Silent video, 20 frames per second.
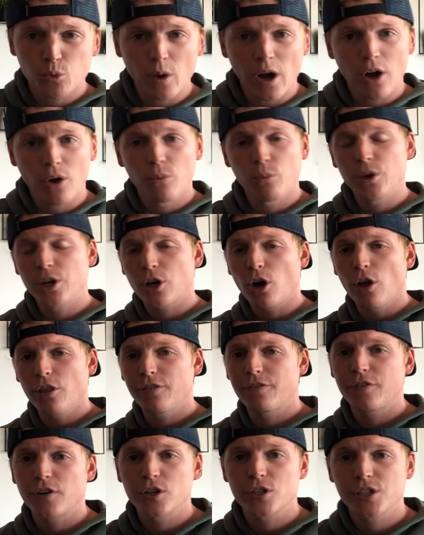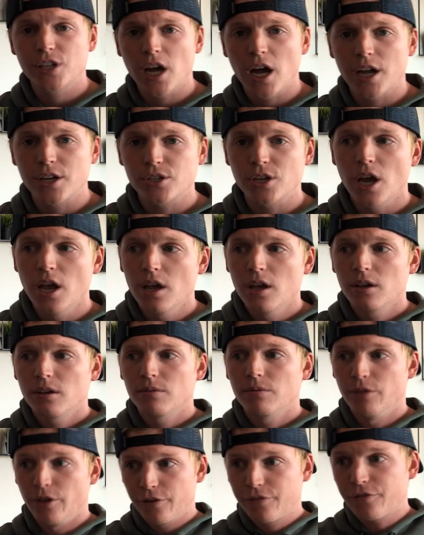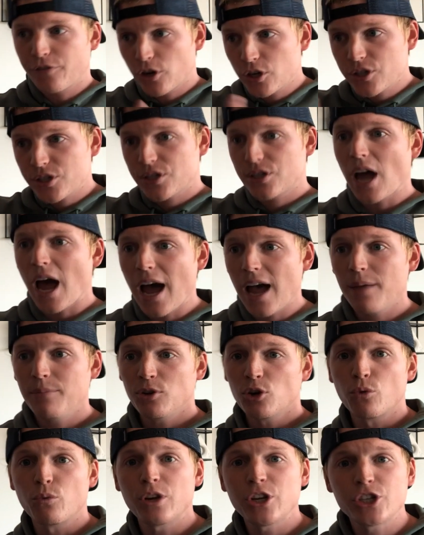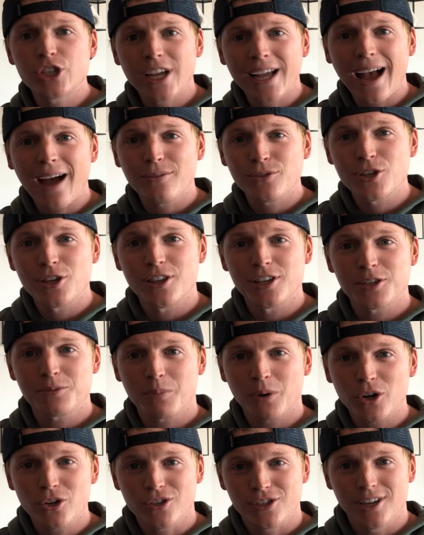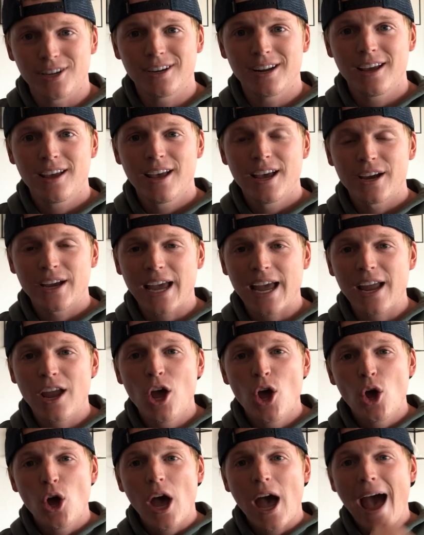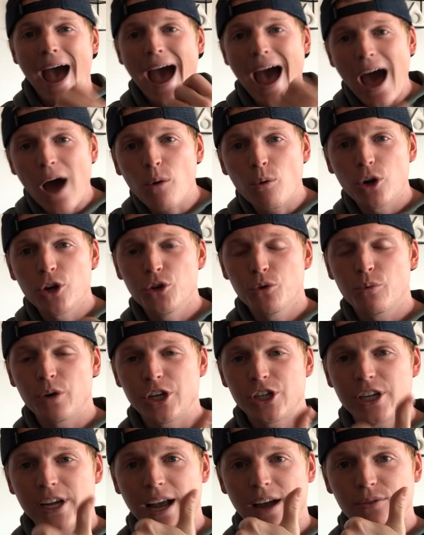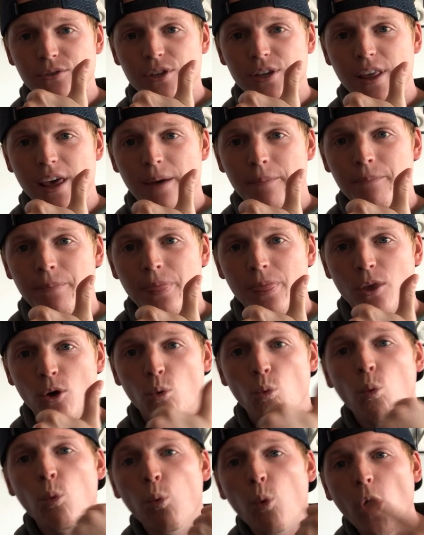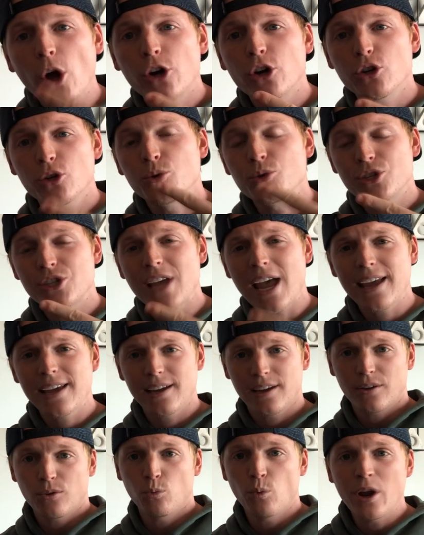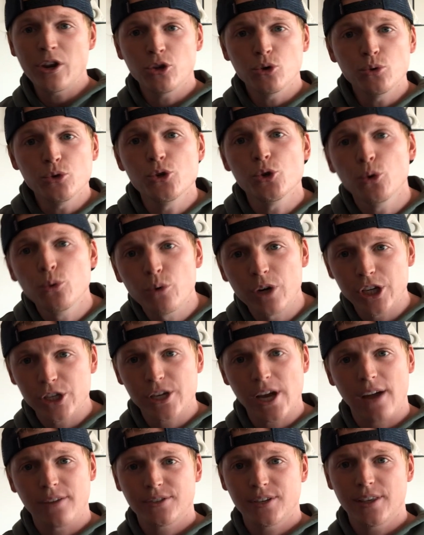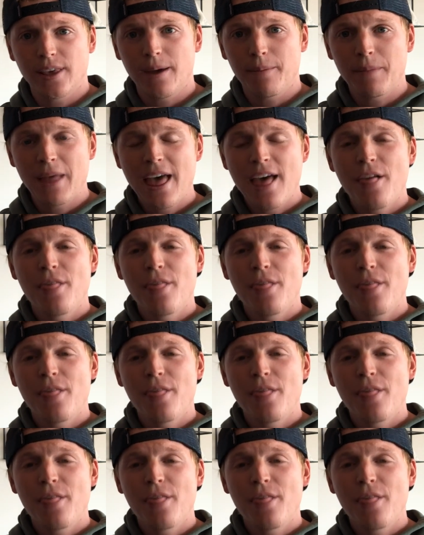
Well, we call the first touch the first time you're reaching out to this person, okay? How are you reaching out to them? What are you saying when you do reach out to them?